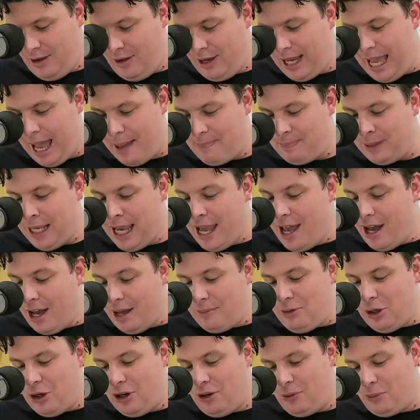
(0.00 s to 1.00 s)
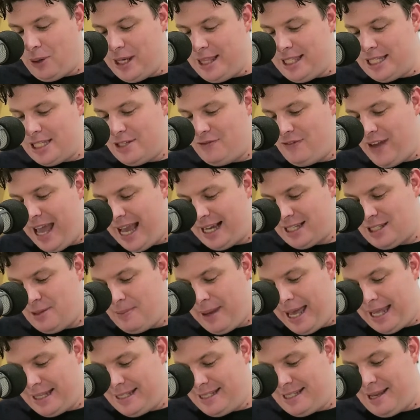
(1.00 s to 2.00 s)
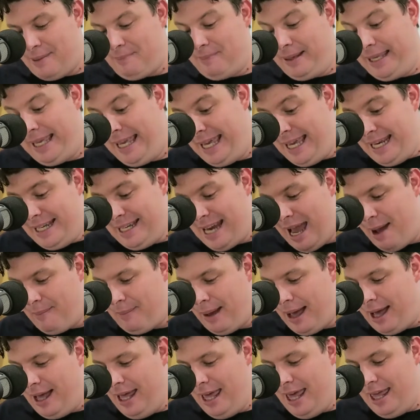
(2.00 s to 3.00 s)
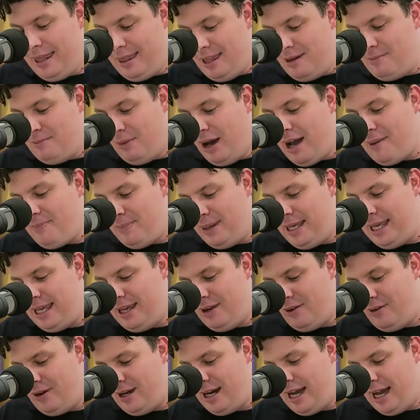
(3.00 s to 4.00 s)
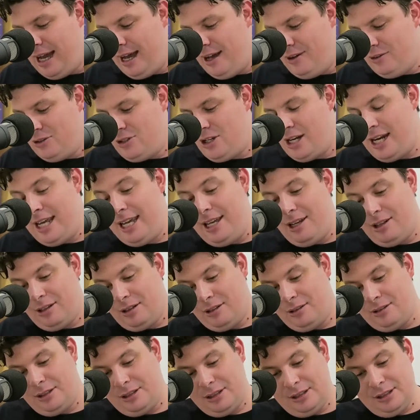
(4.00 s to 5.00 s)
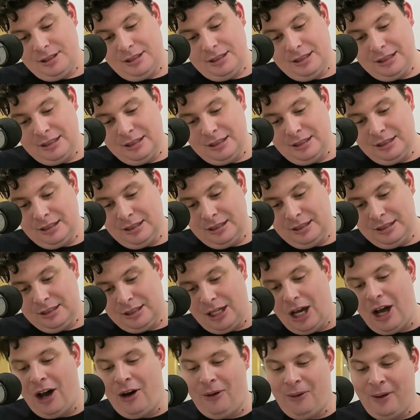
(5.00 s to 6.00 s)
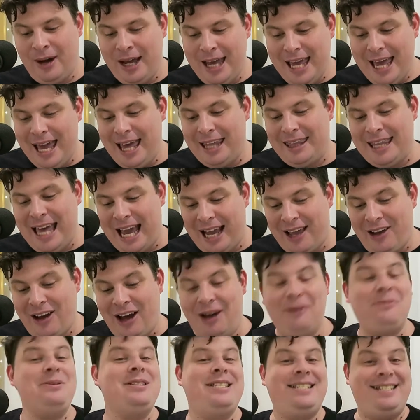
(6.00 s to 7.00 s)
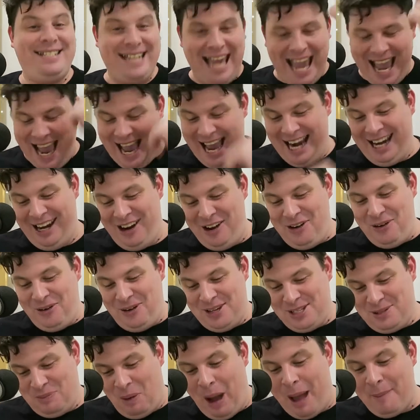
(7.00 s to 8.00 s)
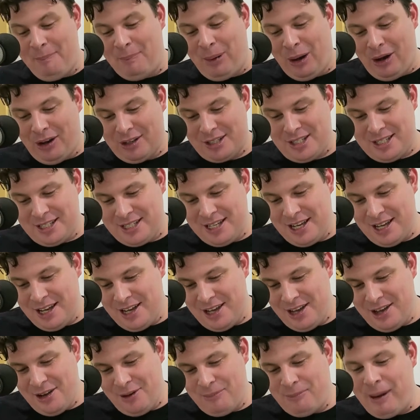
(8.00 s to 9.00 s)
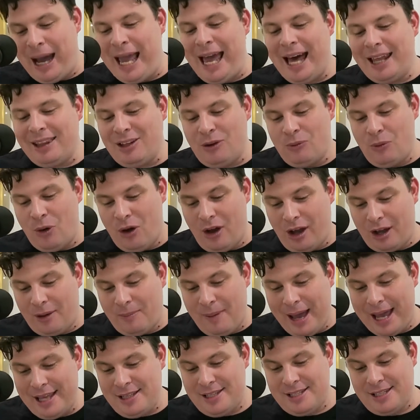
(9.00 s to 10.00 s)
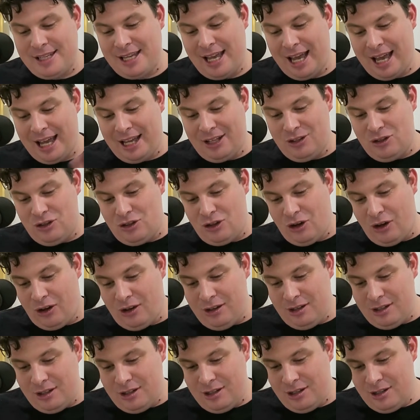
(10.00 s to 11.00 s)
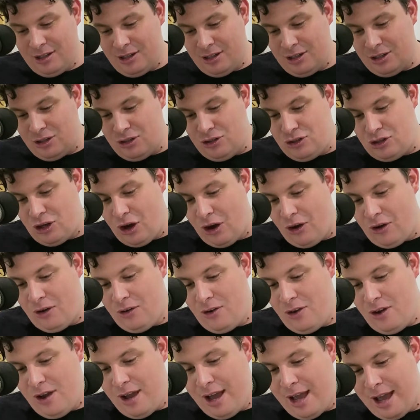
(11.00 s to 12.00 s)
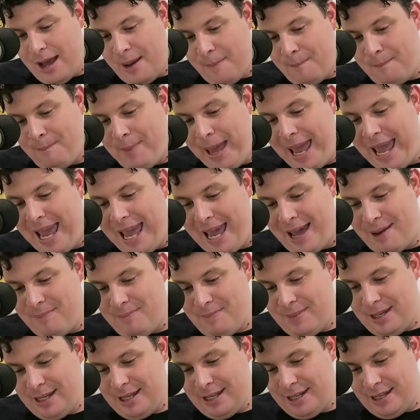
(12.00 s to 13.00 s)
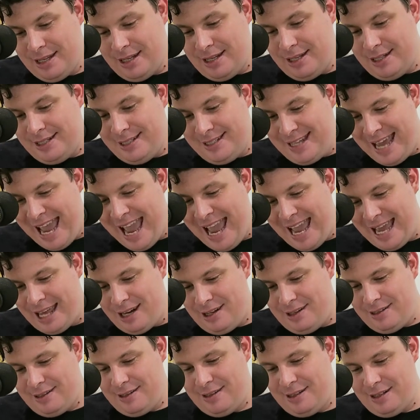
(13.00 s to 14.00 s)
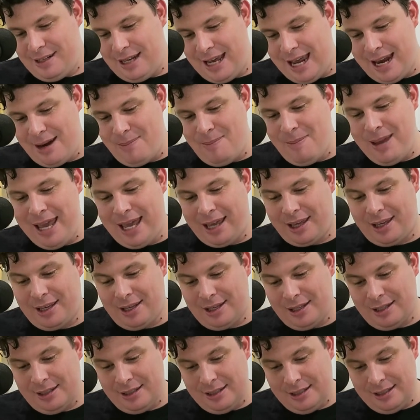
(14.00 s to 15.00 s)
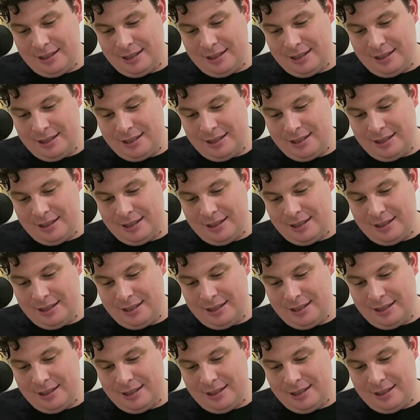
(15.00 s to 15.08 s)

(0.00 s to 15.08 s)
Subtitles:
Okay. I'm going to read this fax about some kidnapper that might be here in Haljan Hill. Oh, and that guy was Dan, who is my boss. My other workmates are John, Joe, Pam, Dan, and Mick.